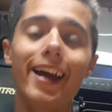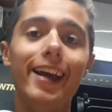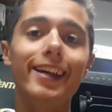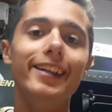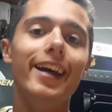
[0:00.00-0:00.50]

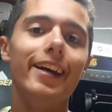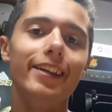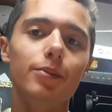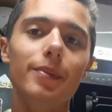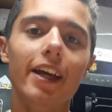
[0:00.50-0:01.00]
Hey
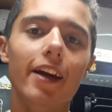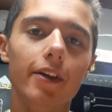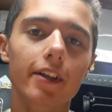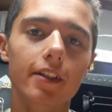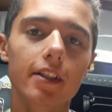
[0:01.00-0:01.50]
guys, Big Al
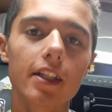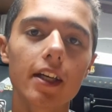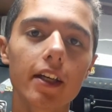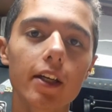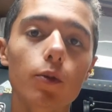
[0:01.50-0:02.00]
here.
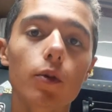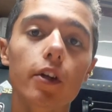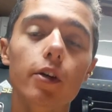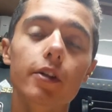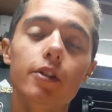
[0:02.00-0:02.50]
Today we're
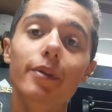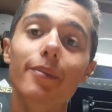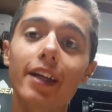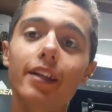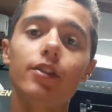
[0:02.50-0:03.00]
going to be
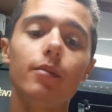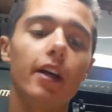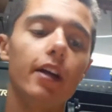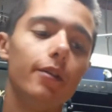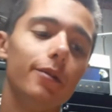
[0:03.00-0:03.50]
making some
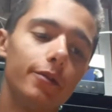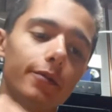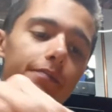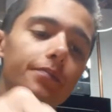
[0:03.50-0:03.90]
arrows.